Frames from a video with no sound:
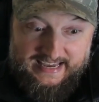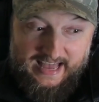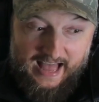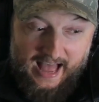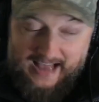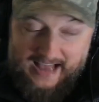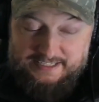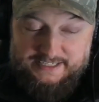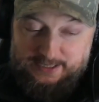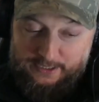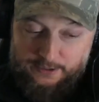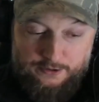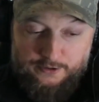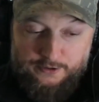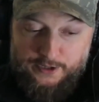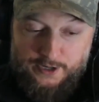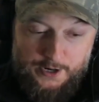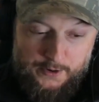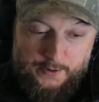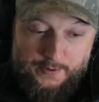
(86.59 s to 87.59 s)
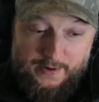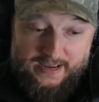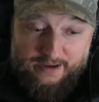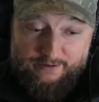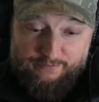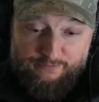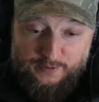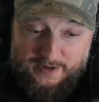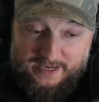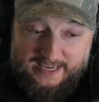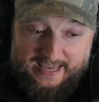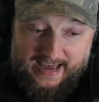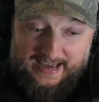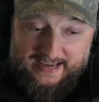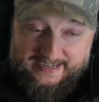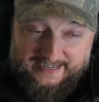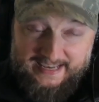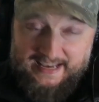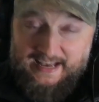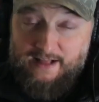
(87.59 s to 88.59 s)
I still don't know if we
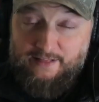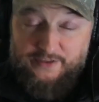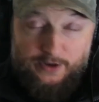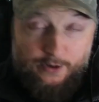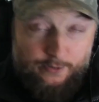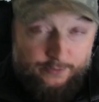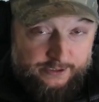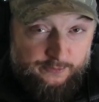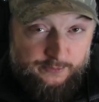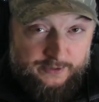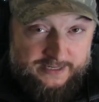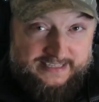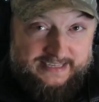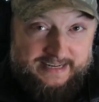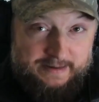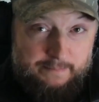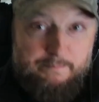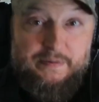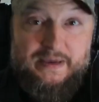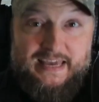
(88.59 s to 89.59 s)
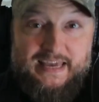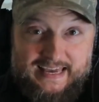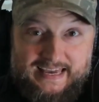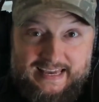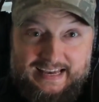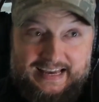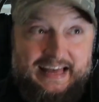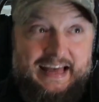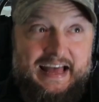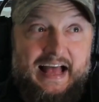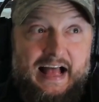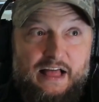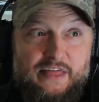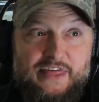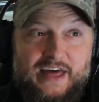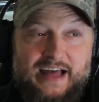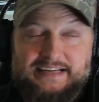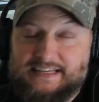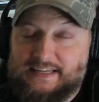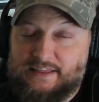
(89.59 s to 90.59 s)
can. The only reason being
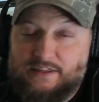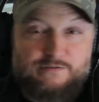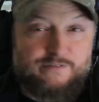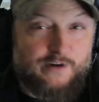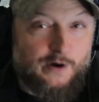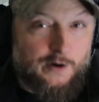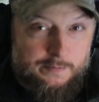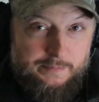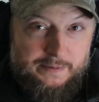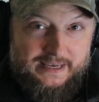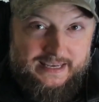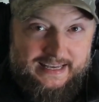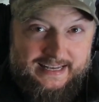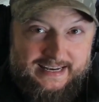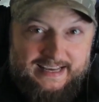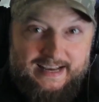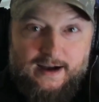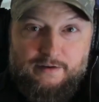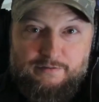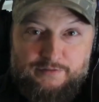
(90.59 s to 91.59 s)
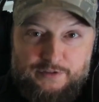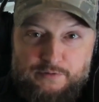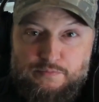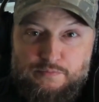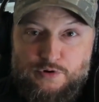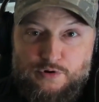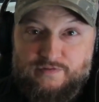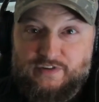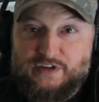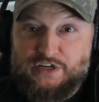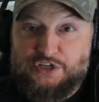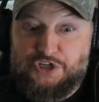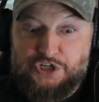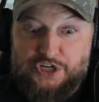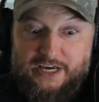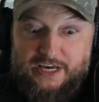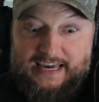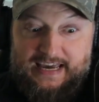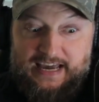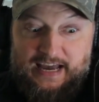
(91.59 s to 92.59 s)
that in the very beginning of the movie,
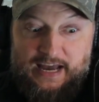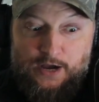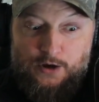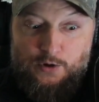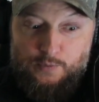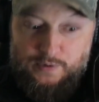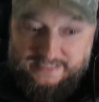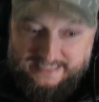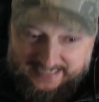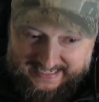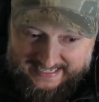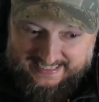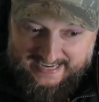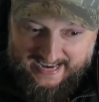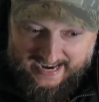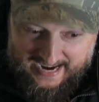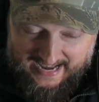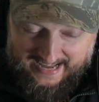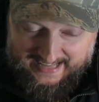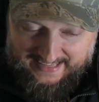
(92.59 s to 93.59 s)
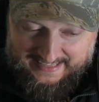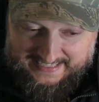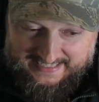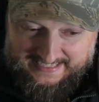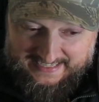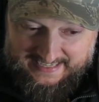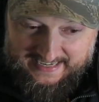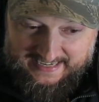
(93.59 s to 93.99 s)
she was in a seance.